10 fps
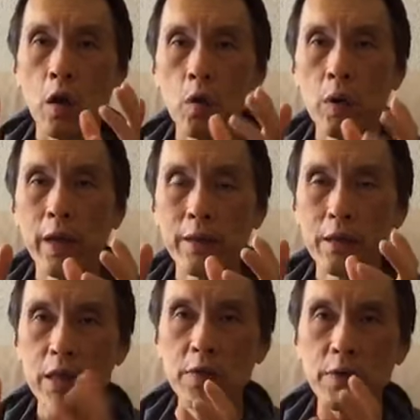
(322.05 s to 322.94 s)
look at the
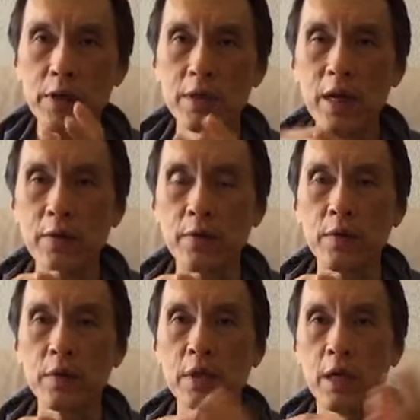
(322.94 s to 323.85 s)
different stuff.
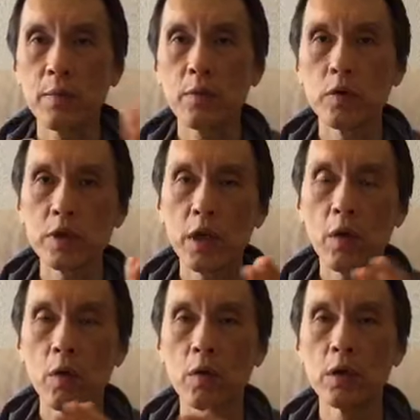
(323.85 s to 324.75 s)
Some will say,
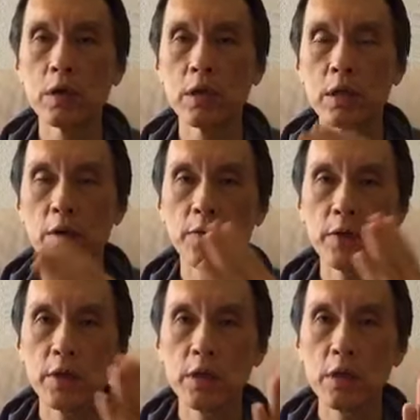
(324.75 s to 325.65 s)
oh, this is the
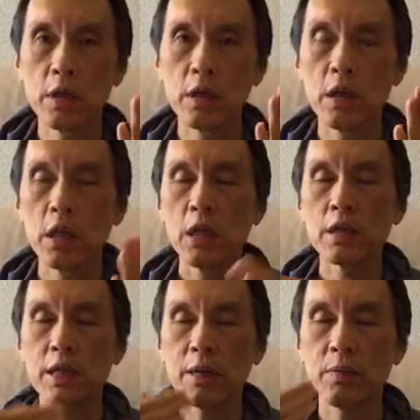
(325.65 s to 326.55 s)
physical,
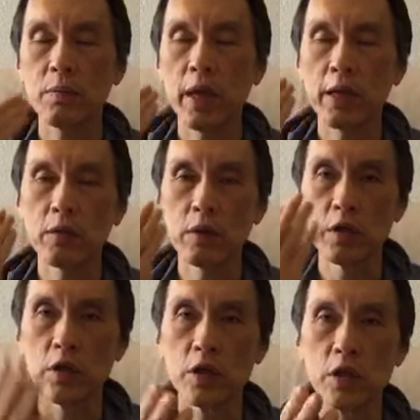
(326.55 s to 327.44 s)
some get to the
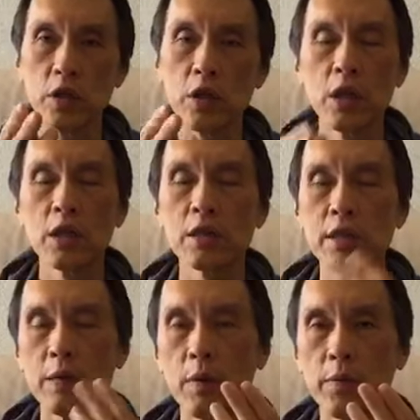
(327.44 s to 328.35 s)
chi,
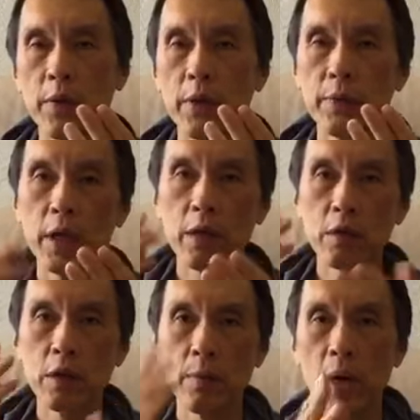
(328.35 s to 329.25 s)
some of them get to
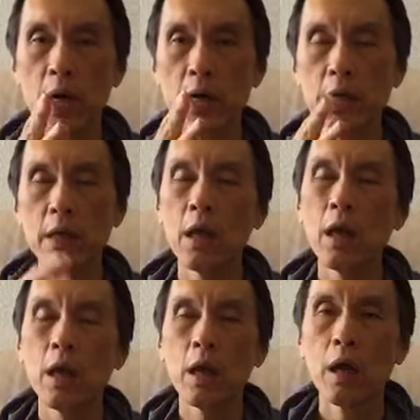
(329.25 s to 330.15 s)
the mind,
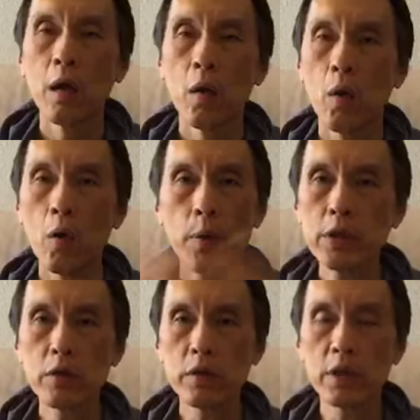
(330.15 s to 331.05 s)
whole
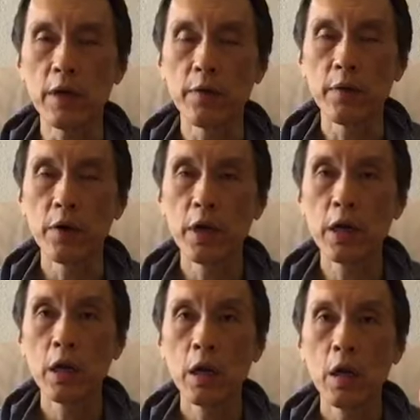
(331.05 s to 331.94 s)
bunch of stuff,
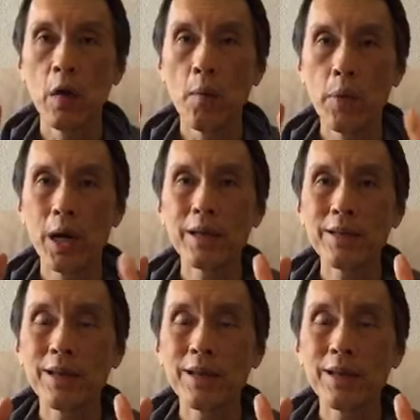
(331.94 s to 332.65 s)
okay? But